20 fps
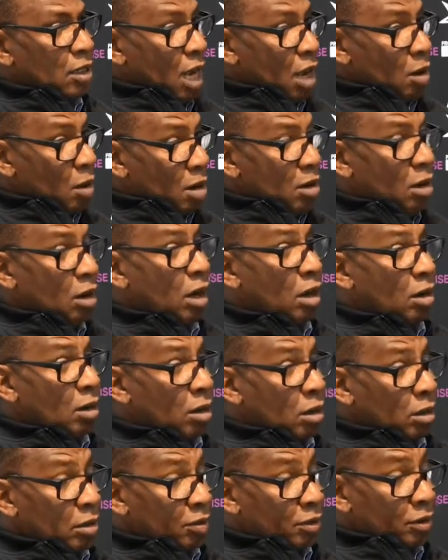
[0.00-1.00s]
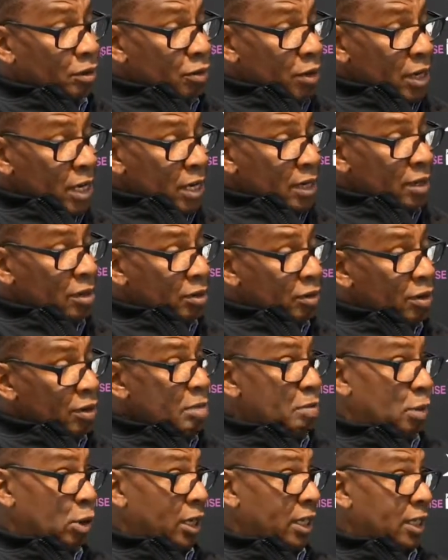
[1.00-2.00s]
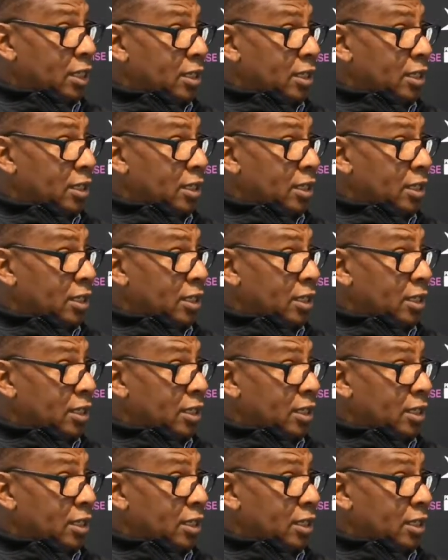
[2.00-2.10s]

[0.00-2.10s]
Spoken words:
No, I've got three boys.